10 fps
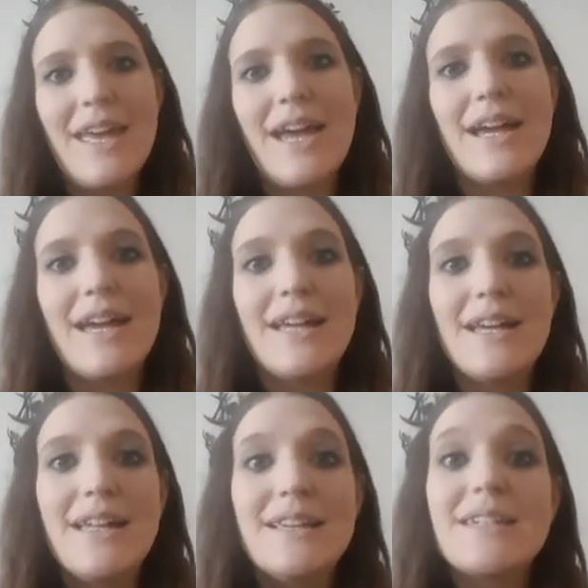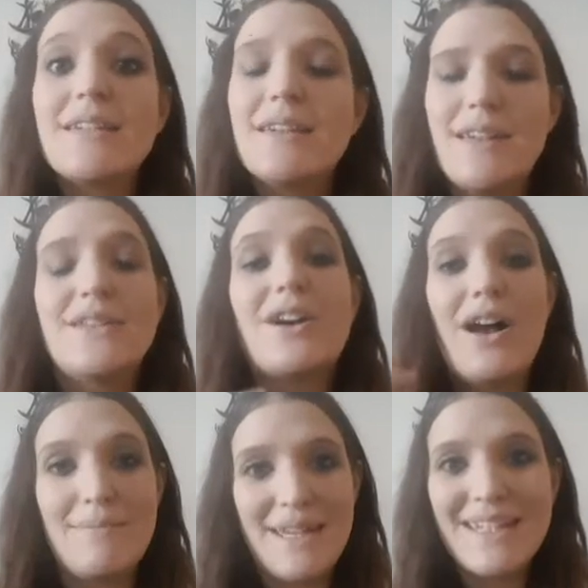and
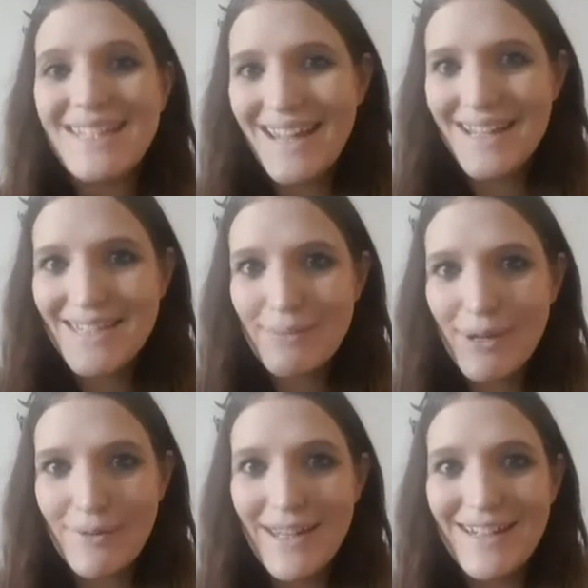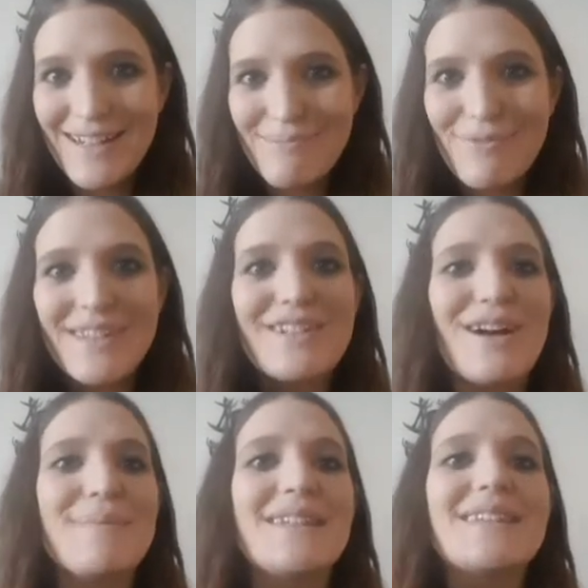Thomas, yes, we ended up with
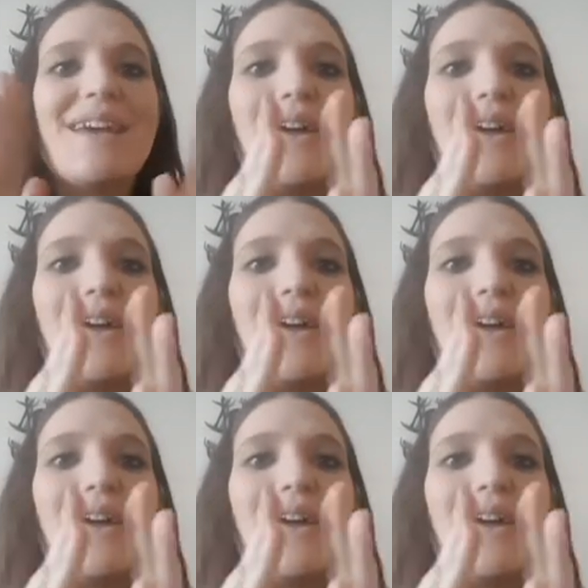Thomas.